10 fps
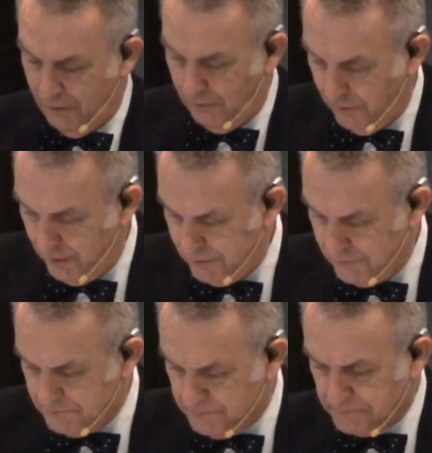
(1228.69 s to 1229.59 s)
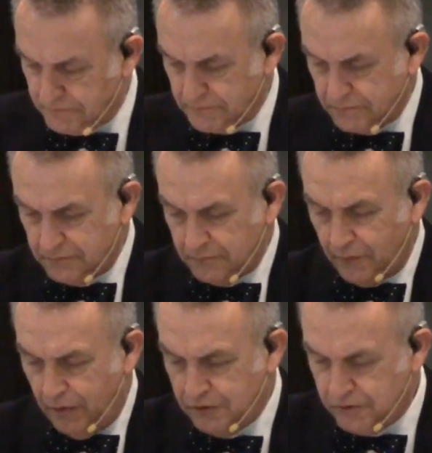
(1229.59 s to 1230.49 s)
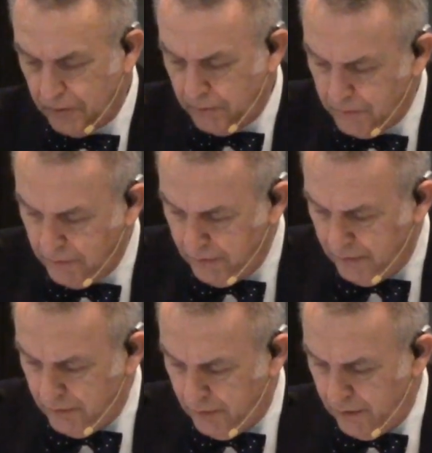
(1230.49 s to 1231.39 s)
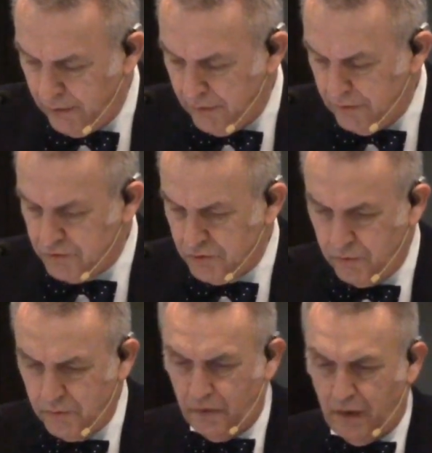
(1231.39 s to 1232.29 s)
All right? And so the